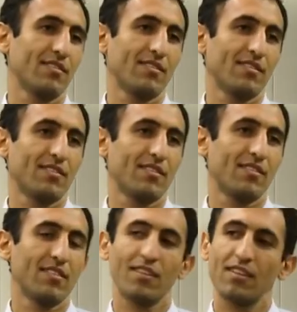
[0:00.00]

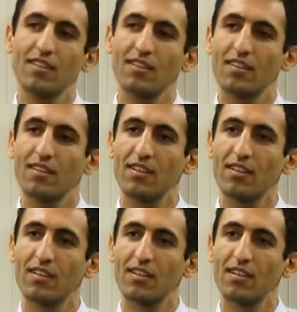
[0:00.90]

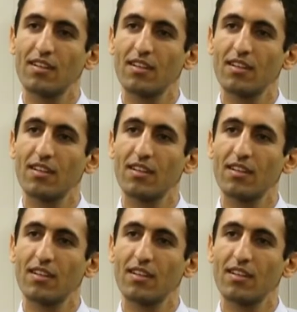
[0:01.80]
[no speech]